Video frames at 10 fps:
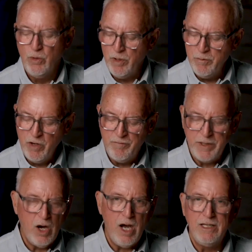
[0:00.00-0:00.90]
We move
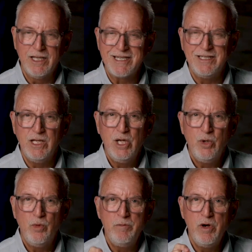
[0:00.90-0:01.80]
beyond, listen,
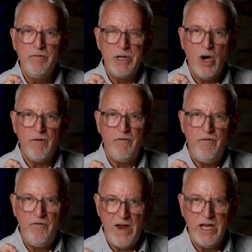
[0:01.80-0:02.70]
we move beyond
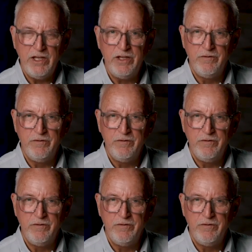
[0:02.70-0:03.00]
faith,